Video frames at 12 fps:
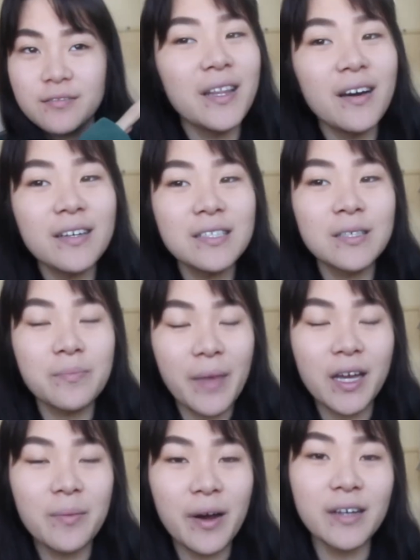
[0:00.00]
My last
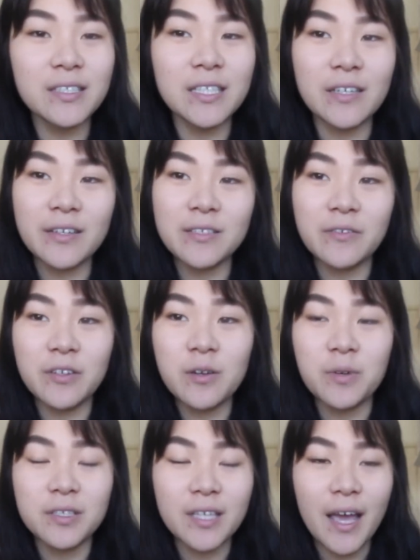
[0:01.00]
makeup art series video
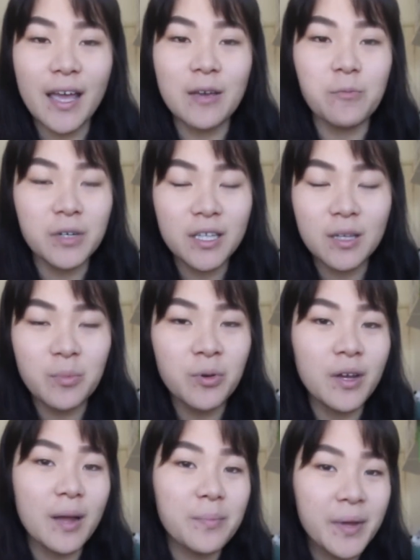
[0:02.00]
was a Winnie the
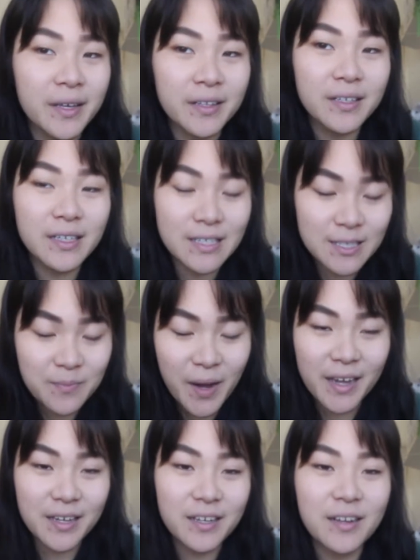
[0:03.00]
Pooh and Piglet
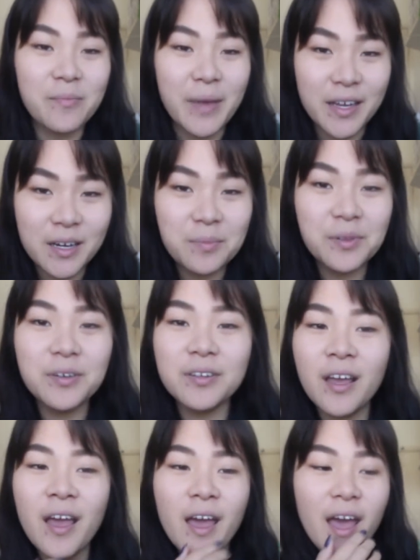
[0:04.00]
inspired makeup
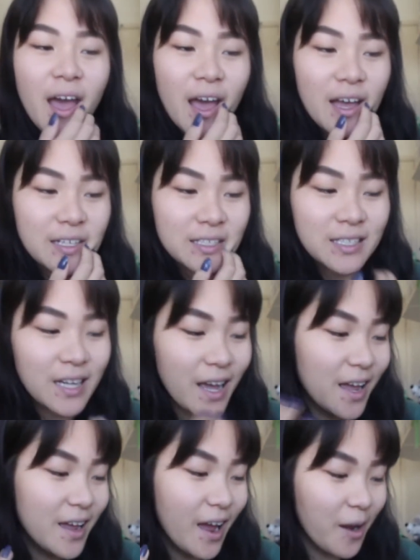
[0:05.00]
look, and
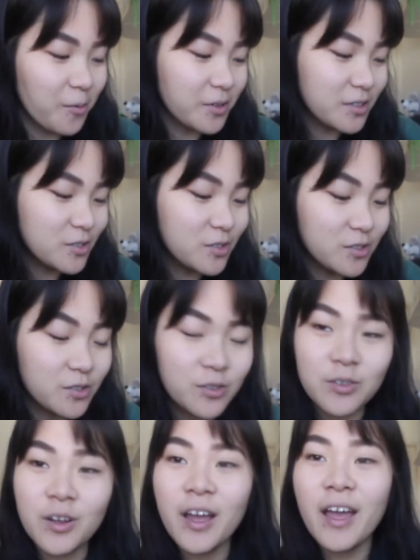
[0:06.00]
today I wanted to
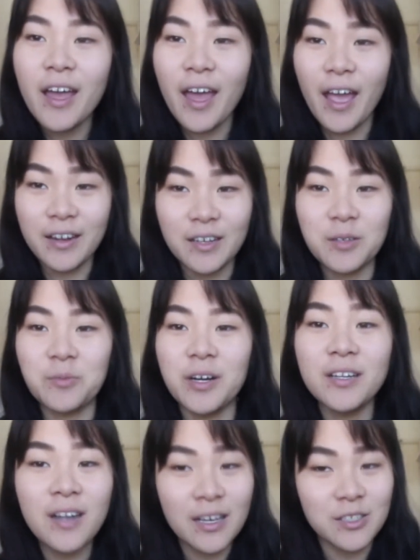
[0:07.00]
do another
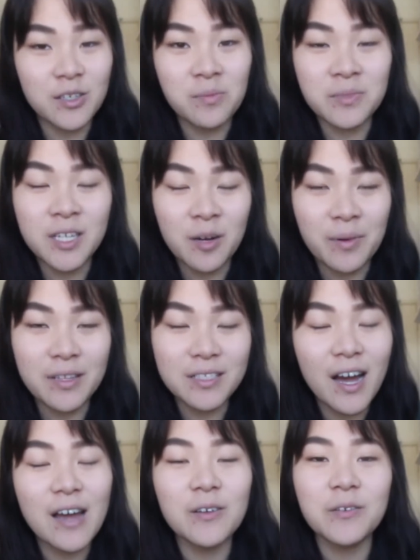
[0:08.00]
one, and as you can tell by the
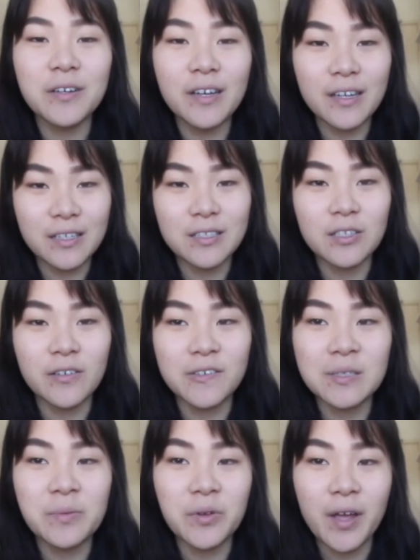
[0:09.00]
title, it is going
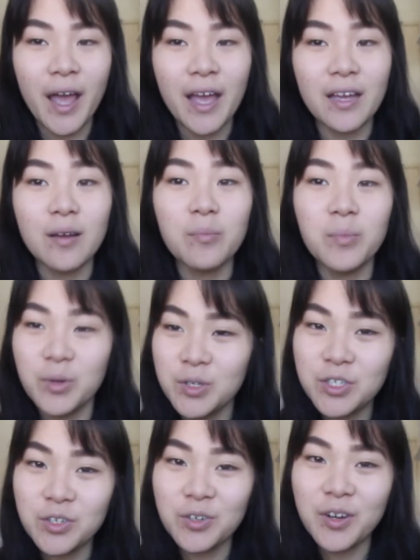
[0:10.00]
to be a
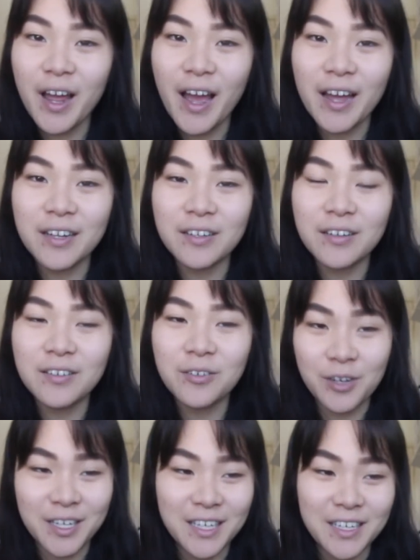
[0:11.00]
Mushu and
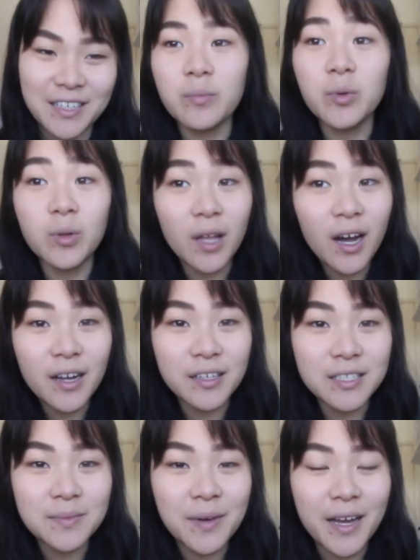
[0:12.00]
Cricky Mulan
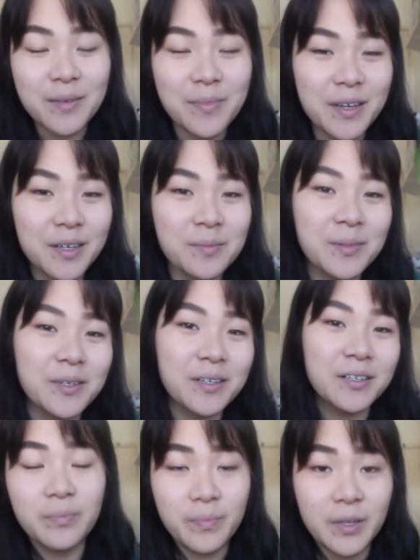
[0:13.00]
inspired makeup
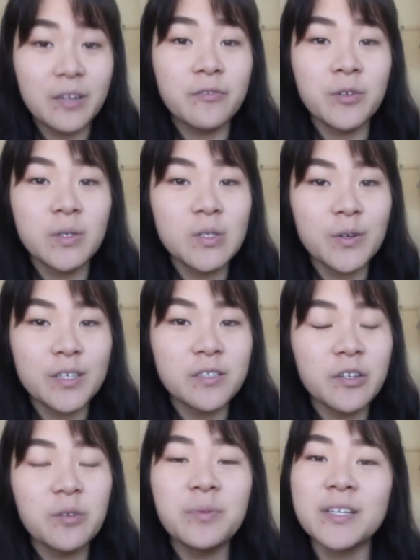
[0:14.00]
look. But if you enjoy this
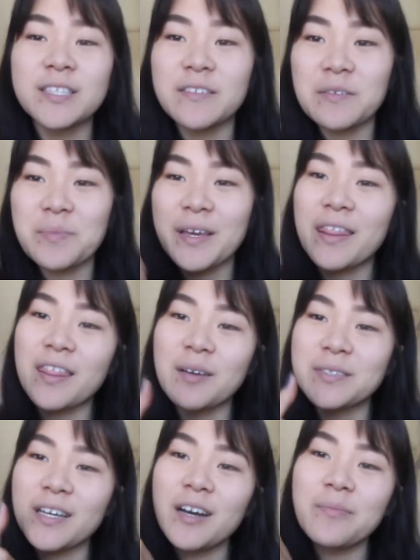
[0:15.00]
video, please give it a big
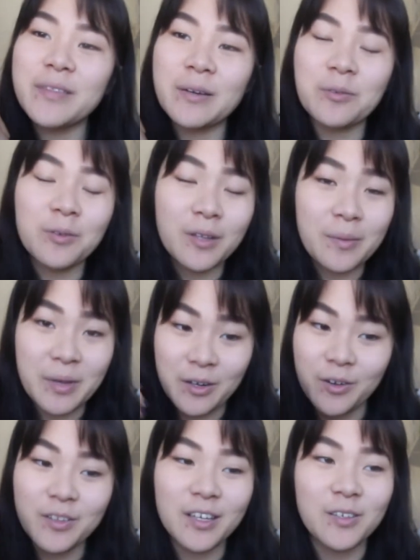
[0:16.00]
thumbs up. That will let me
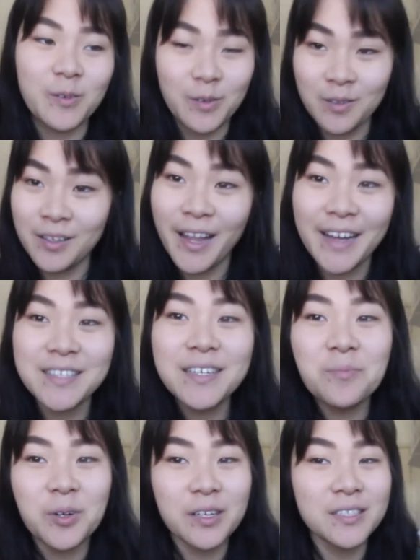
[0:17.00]
know that you liked it
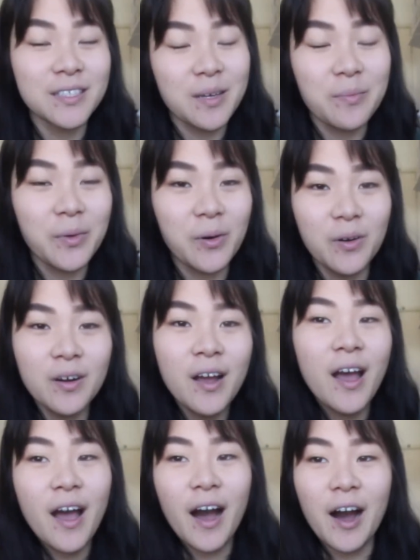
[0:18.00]
and want to see more.
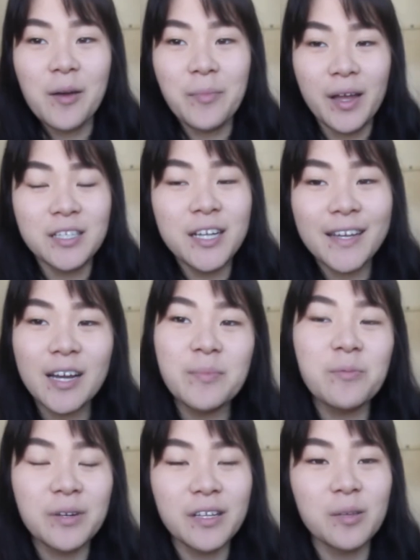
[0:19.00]
And check out
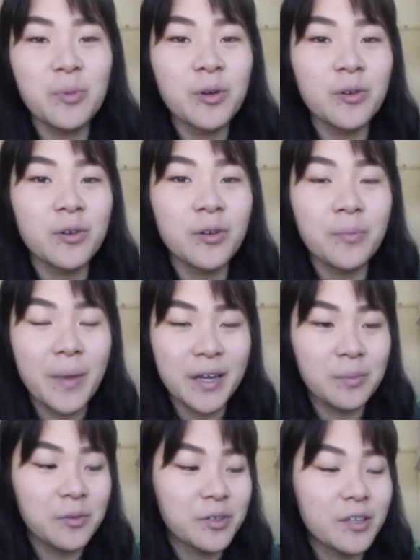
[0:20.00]
my Winnie the Pooh
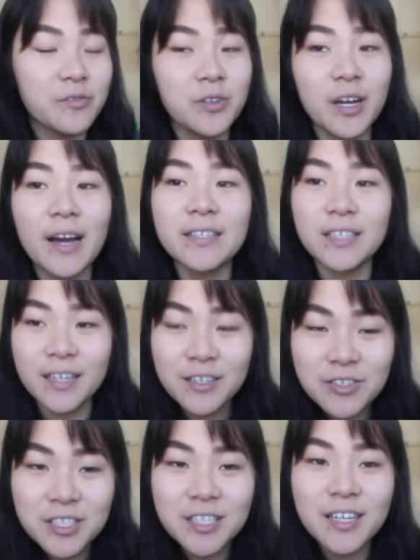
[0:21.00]
makeup look if you guys are
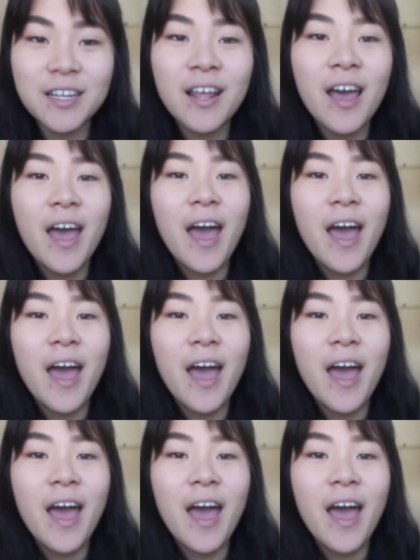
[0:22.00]
interested.